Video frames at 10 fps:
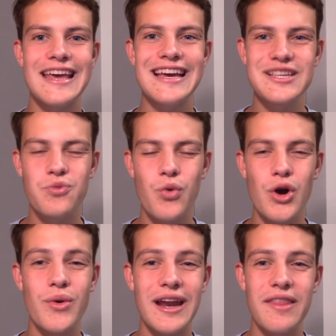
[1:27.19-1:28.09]
His
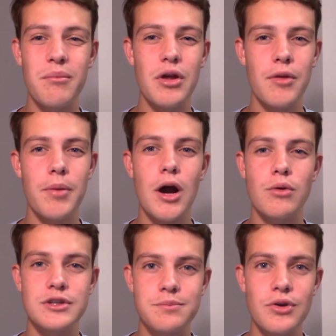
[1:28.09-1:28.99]
work rate in the middle of the
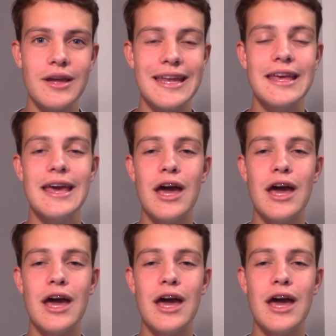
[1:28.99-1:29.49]
park was brilliant.